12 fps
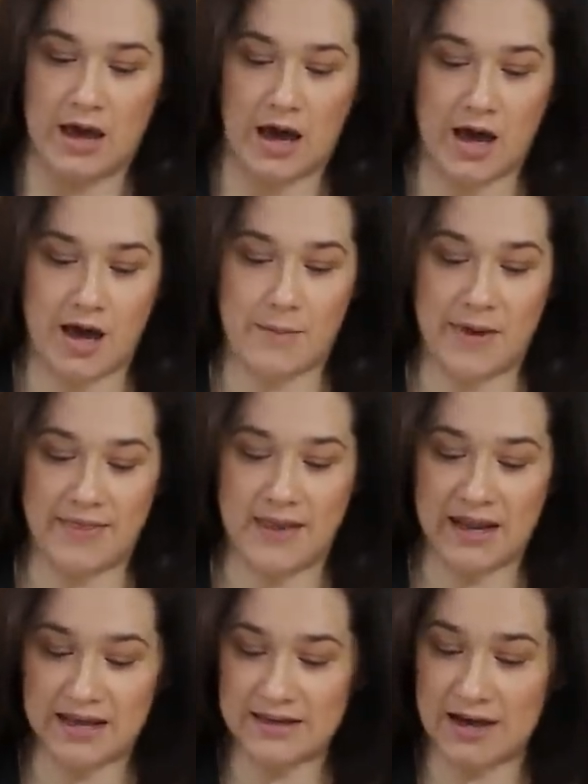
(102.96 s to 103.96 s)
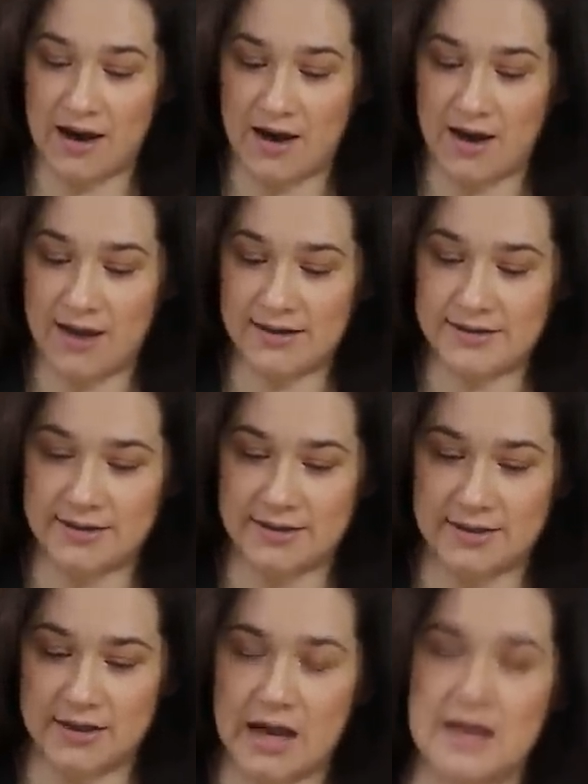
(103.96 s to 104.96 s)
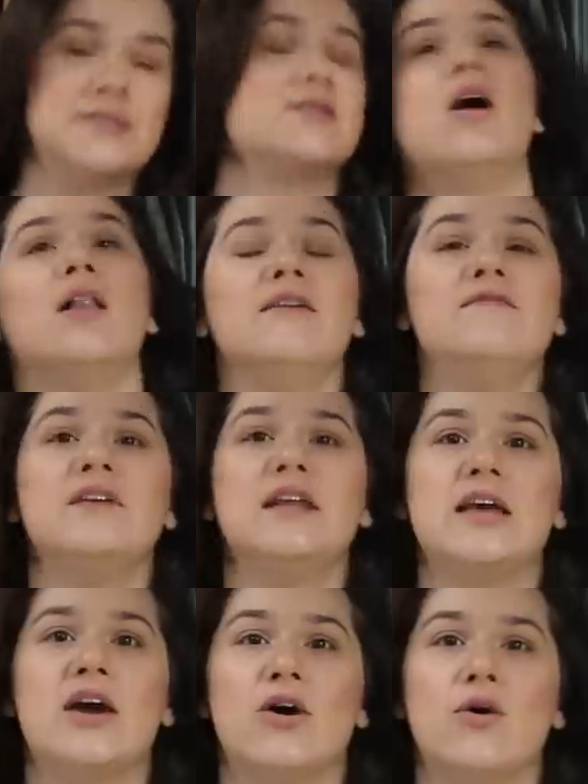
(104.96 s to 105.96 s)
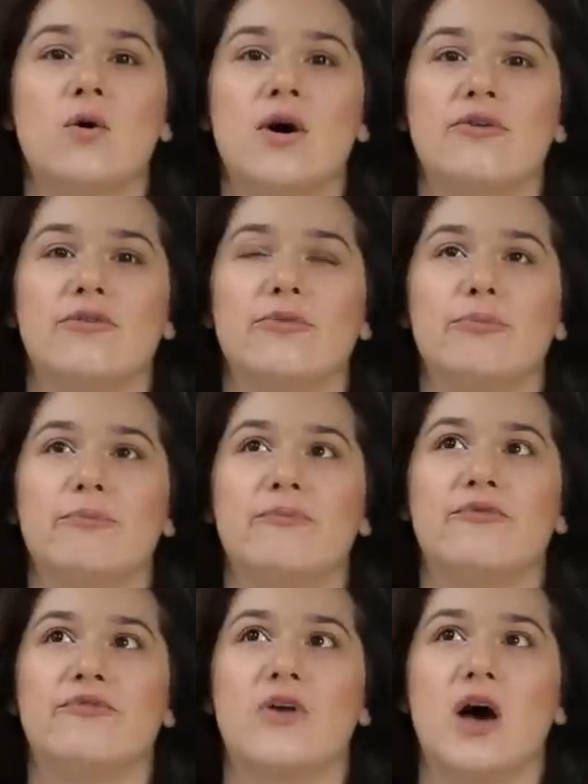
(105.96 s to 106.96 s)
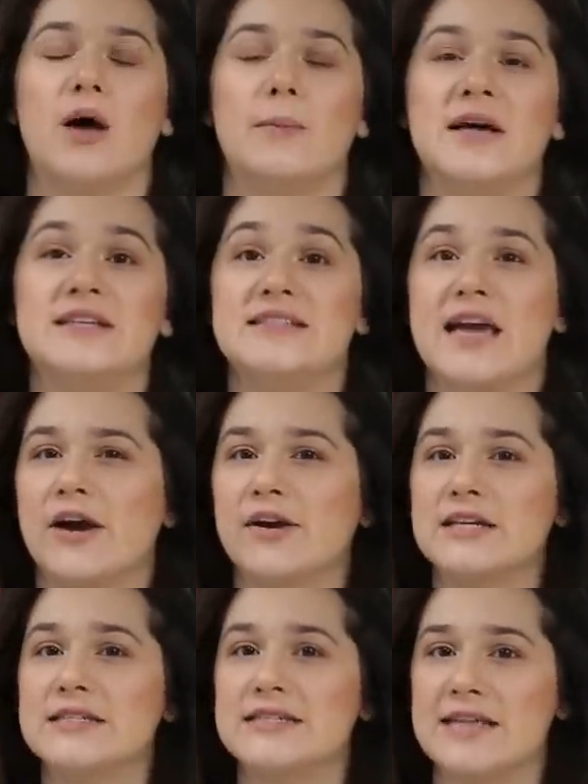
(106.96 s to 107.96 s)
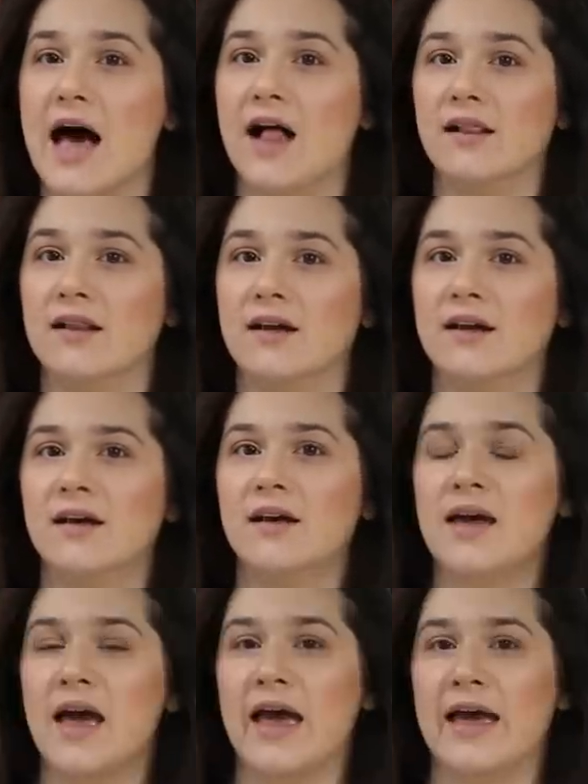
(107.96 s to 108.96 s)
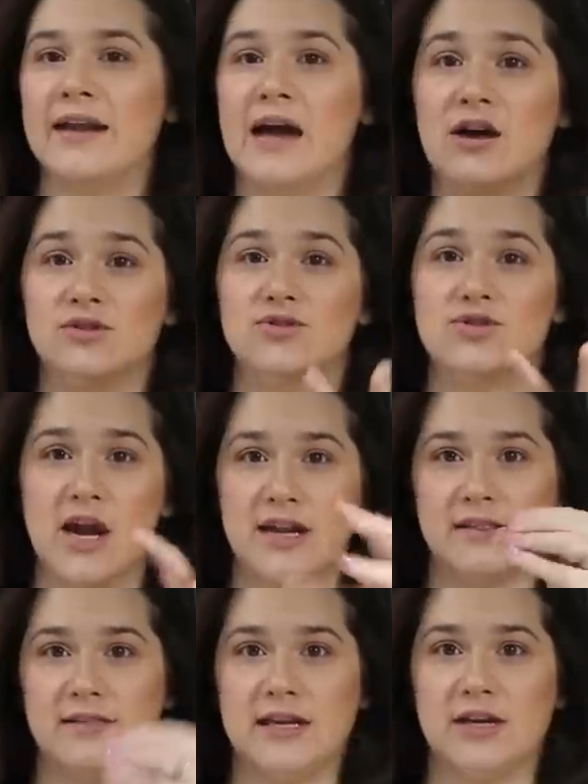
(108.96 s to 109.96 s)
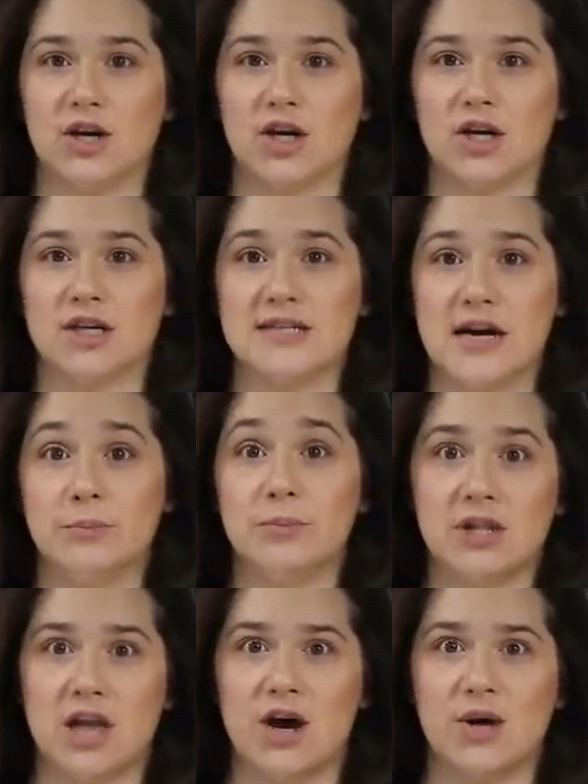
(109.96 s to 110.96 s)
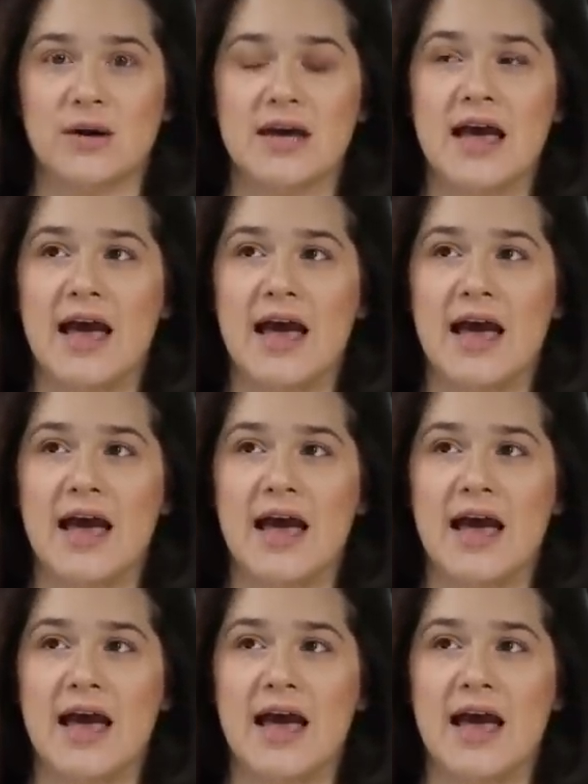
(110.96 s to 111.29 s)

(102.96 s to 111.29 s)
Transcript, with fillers: Um, and then I got, I saw a video from Tara Sell, and I'll try to link her down below.